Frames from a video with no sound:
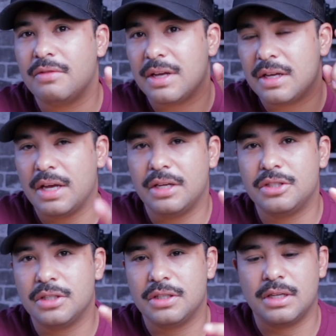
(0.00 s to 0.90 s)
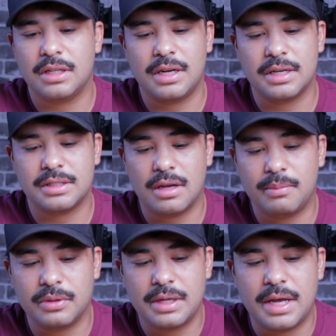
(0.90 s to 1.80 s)
vacation in the next
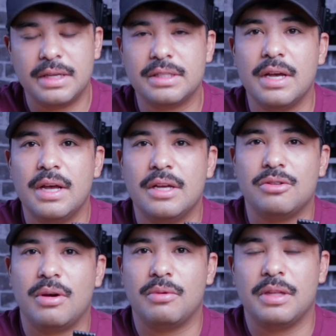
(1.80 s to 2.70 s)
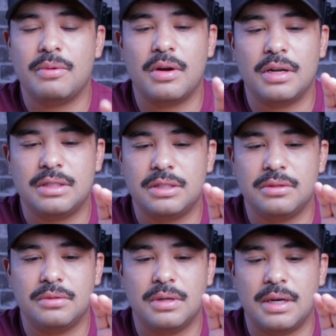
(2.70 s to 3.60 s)
couple days. So I really wanted
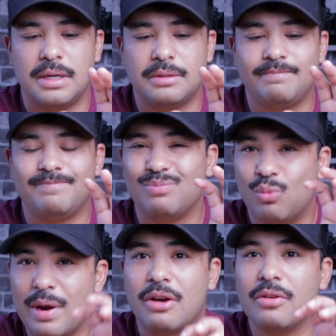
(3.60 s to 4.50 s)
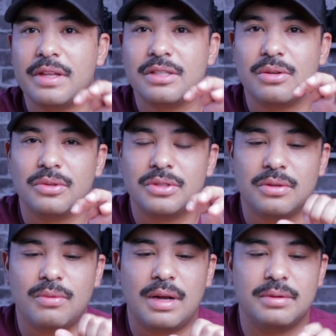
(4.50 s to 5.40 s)
to wear this
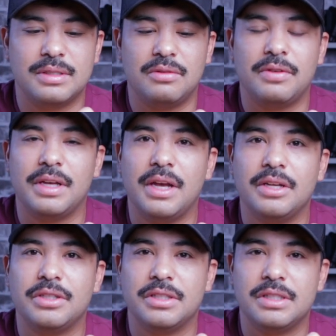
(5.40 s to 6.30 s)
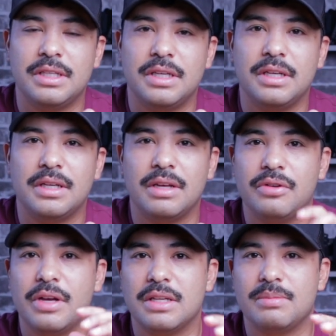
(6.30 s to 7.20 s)
holster while I was on vacation and give
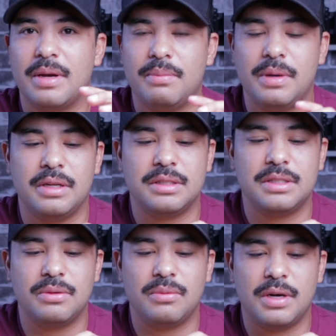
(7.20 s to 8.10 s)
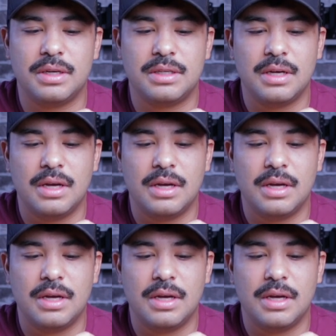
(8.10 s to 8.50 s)
you guys my opinion, see what